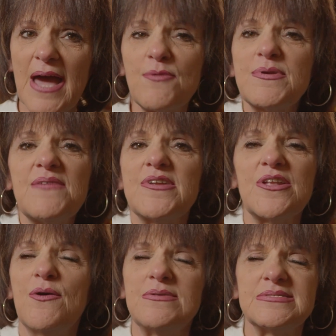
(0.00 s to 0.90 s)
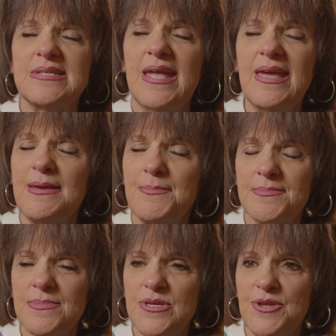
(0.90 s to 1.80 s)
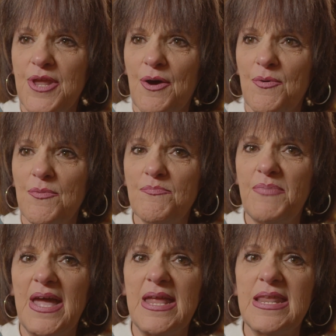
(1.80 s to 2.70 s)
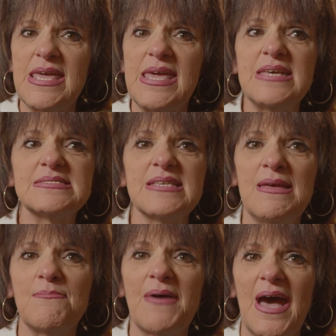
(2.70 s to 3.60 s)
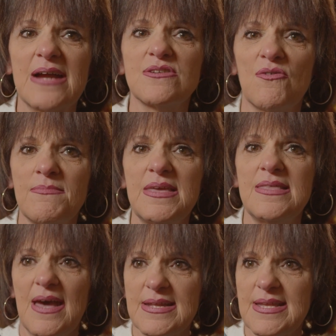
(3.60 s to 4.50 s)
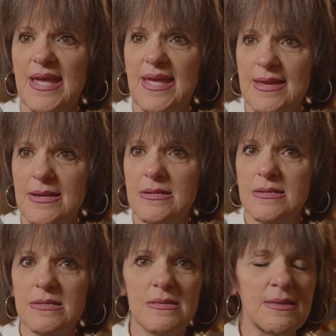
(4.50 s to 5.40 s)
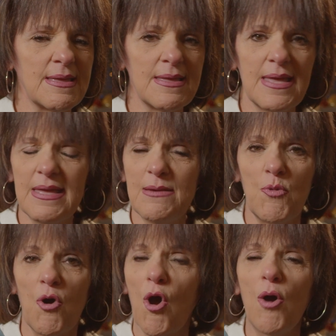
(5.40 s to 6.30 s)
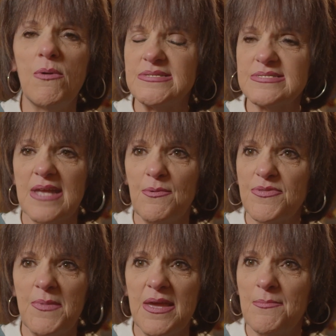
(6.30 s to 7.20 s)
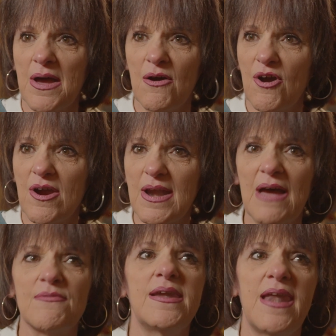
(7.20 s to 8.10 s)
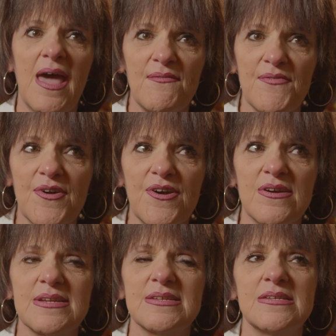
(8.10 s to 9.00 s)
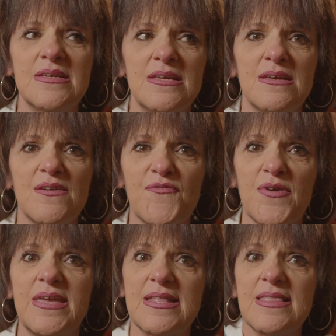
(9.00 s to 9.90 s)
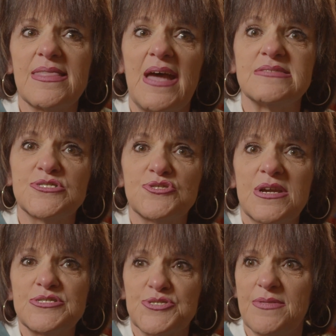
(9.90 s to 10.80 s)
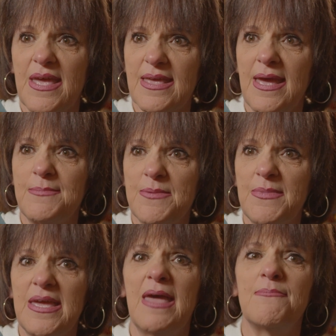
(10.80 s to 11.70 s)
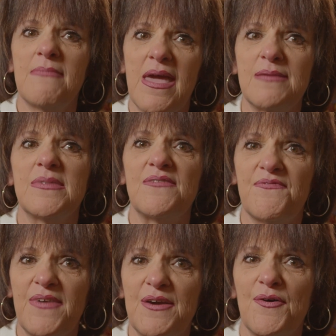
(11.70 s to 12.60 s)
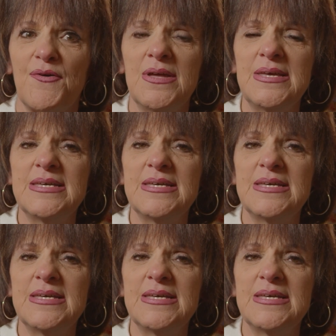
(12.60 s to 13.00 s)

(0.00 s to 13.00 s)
I don't even know his name, you know, but his impact on me that day will always stay with me in my heart. I'll never forget that stranger that came to me and made me feel